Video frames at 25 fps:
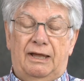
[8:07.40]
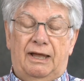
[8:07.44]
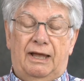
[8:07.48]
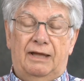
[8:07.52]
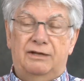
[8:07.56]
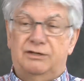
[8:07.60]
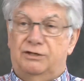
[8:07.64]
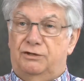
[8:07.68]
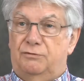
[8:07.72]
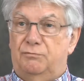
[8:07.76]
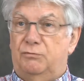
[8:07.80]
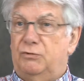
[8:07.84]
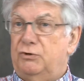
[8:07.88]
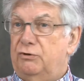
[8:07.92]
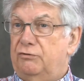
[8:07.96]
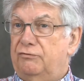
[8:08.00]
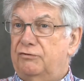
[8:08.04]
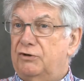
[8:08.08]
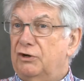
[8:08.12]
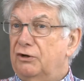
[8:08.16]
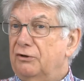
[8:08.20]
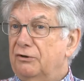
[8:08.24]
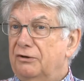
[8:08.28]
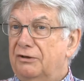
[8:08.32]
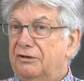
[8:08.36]
And it
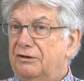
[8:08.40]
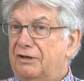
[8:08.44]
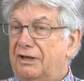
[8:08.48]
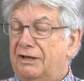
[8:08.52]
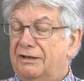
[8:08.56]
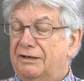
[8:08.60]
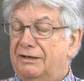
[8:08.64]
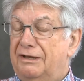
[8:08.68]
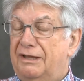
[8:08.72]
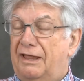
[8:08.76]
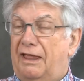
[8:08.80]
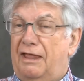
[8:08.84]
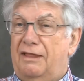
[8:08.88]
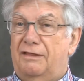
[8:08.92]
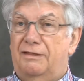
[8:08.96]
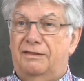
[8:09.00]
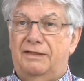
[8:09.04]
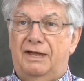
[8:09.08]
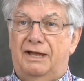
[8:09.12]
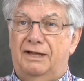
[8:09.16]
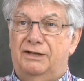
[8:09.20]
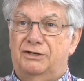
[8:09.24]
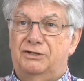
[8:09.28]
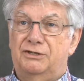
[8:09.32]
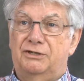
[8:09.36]
moved on
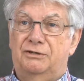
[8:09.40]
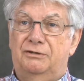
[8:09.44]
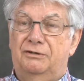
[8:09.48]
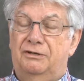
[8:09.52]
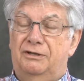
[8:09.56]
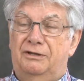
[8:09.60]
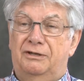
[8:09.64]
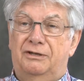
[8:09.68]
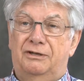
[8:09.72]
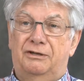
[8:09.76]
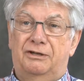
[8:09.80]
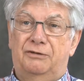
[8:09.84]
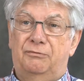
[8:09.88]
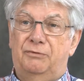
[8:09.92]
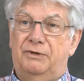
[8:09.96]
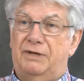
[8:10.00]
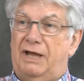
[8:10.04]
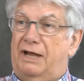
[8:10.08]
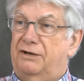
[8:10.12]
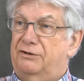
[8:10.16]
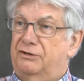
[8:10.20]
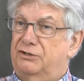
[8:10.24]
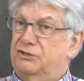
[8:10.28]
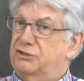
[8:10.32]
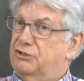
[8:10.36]
that we
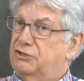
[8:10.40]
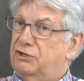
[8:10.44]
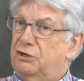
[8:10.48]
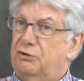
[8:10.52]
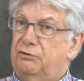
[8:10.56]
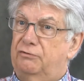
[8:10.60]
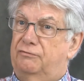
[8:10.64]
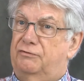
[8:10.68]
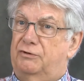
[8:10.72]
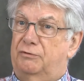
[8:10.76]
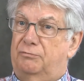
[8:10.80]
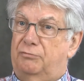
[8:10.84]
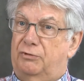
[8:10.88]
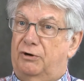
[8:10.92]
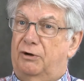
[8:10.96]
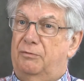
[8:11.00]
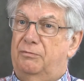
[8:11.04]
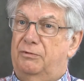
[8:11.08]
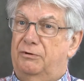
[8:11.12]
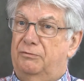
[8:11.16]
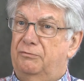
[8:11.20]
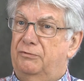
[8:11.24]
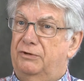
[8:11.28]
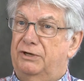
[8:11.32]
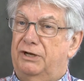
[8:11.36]
hadn't solved a
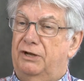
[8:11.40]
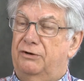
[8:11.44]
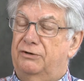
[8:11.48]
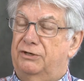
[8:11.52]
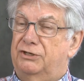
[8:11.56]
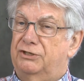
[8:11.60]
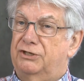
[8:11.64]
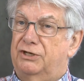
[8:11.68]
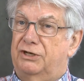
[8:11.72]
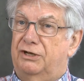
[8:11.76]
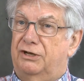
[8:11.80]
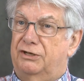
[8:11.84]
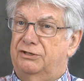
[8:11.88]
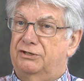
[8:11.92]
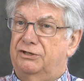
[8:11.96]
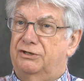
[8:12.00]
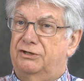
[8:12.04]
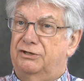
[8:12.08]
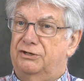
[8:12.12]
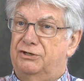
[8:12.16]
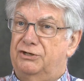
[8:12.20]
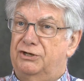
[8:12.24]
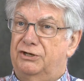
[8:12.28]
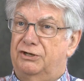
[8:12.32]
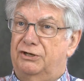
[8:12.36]
problem, we'd only
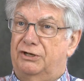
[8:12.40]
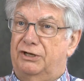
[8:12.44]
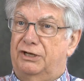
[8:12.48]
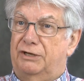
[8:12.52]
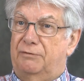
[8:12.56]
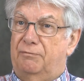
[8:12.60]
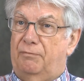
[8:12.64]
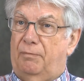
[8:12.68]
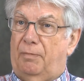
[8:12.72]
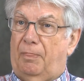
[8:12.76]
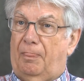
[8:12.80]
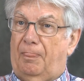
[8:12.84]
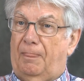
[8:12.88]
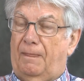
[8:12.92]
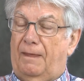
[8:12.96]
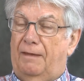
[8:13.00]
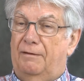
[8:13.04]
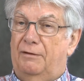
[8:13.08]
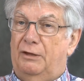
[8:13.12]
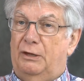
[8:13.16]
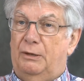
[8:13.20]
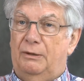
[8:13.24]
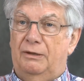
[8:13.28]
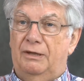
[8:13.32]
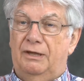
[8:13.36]
started a journey.
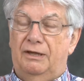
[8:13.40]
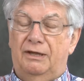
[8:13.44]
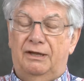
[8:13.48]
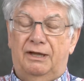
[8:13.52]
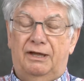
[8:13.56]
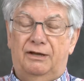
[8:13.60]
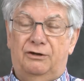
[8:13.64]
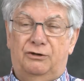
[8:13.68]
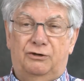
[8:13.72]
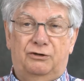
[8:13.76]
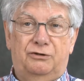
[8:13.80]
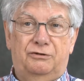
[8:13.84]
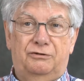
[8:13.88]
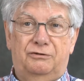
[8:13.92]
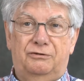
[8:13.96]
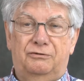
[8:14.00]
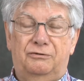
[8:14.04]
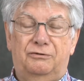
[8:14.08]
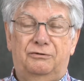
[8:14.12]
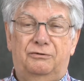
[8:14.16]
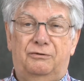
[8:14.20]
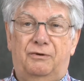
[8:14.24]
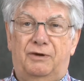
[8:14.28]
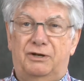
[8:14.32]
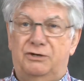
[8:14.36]
And
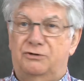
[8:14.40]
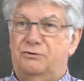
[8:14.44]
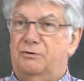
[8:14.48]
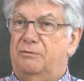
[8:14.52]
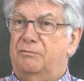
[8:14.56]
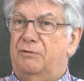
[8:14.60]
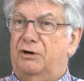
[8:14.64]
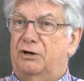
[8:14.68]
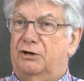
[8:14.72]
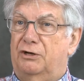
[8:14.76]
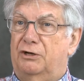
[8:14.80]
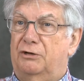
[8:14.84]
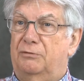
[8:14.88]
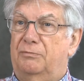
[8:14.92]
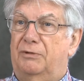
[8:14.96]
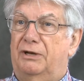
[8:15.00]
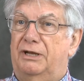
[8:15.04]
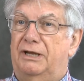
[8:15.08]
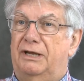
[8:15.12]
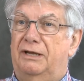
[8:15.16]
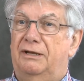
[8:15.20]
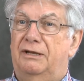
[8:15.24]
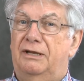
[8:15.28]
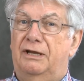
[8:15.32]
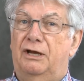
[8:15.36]
quite
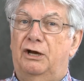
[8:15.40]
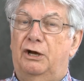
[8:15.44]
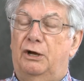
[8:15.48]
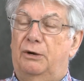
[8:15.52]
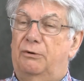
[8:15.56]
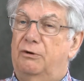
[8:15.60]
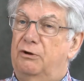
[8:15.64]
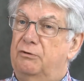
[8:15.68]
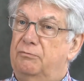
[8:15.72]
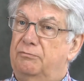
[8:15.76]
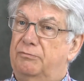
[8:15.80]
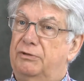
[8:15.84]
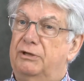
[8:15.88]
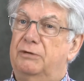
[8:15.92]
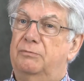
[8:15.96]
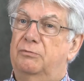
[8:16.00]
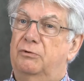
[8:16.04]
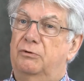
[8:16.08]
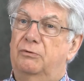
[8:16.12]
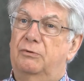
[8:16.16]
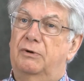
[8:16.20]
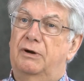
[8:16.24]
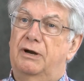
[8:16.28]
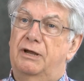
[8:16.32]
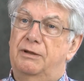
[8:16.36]
remarkably, our own
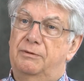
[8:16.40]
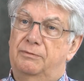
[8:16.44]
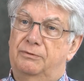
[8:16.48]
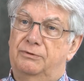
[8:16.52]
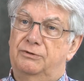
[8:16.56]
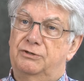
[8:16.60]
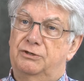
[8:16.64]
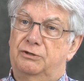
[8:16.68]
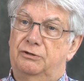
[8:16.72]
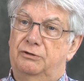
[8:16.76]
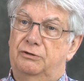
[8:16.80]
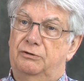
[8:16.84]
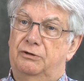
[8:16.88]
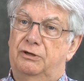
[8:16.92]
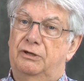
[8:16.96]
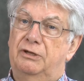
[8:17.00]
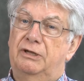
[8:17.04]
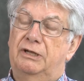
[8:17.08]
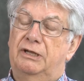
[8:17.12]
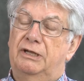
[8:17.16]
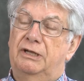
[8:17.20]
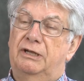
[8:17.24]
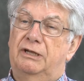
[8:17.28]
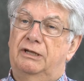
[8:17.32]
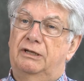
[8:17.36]
people were able to
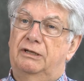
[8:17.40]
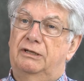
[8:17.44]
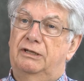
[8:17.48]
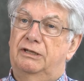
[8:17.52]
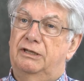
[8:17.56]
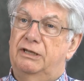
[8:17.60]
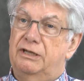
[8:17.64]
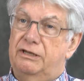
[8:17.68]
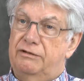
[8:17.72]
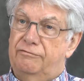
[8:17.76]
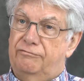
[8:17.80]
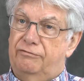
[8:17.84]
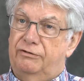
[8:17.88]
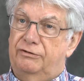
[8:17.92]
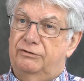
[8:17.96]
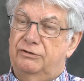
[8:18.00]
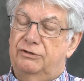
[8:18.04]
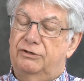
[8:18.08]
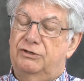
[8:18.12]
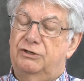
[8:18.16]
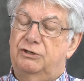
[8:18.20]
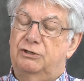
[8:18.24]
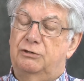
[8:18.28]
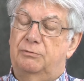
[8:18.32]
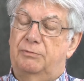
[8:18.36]
give
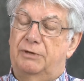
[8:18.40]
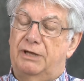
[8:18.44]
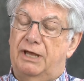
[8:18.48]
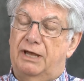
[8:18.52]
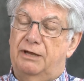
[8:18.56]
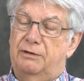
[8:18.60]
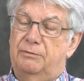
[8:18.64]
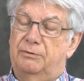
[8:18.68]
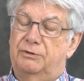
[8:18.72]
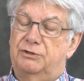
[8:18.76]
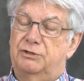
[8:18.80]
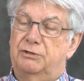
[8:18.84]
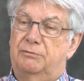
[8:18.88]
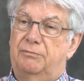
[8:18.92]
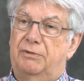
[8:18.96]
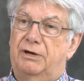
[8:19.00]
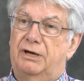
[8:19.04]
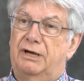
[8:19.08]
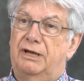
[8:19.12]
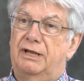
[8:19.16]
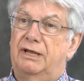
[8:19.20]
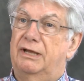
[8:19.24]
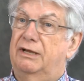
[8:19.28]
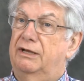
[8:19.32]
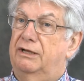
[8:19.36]
to be able to
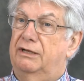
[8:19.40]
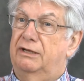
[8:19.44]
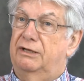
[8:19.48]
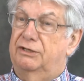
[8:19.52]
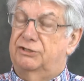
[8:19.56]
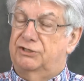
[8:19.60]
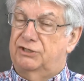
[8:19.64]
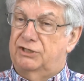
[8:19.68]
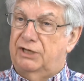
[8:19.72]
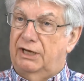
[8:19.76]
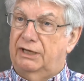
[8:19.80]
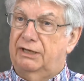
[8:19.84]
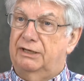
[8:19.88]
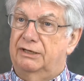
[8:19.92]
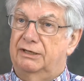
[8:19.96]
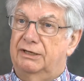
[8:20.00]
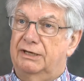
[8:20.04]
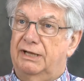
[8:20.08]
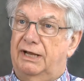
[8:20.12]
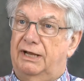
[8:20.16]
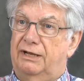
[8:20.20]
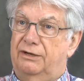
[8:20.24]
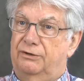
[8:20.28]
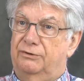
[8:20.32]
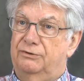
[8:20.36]
buy a
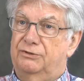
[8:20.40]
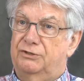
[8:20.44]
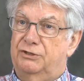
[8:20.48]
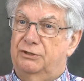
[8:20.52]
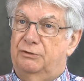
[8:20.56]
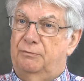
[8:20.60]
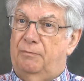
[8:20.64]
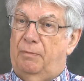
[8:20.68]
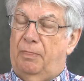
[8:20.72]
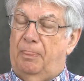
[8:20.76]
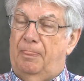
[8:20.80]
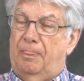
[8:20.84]
second house.